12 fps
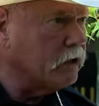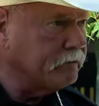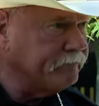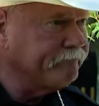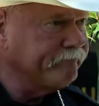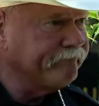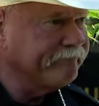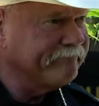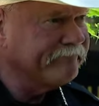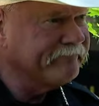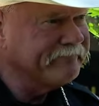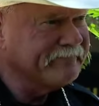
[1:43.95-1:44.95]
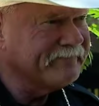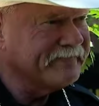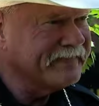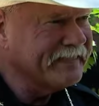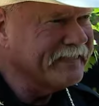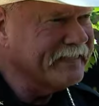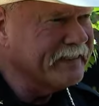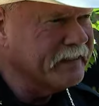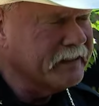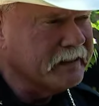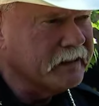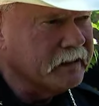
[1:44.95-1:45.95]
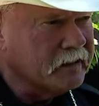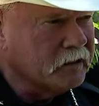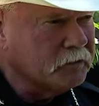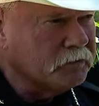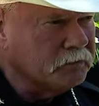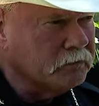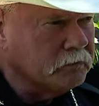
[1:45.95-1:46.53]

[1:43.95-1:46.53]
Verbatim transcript: For you, the idea of a bullet